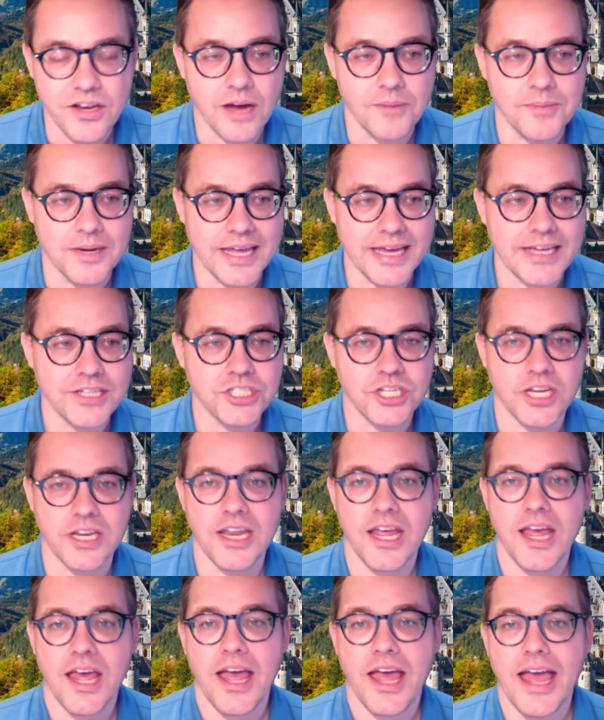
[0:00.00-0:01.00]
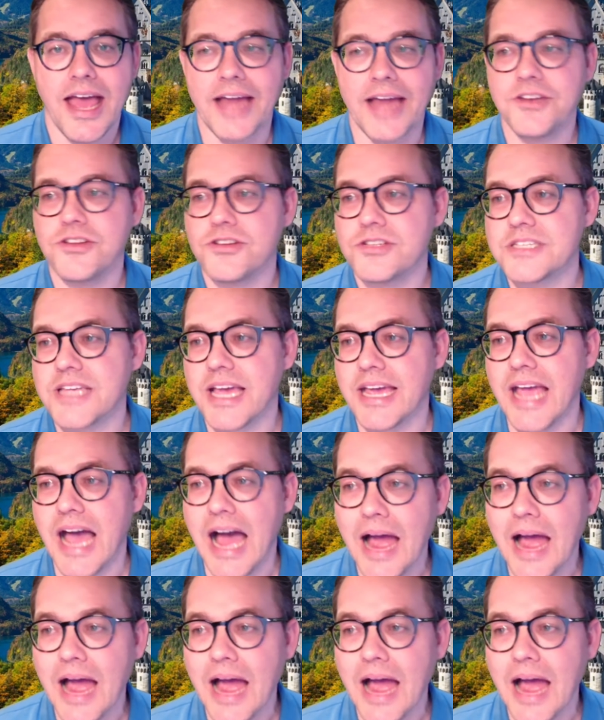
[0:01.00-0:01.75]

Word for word: nomination, and you say,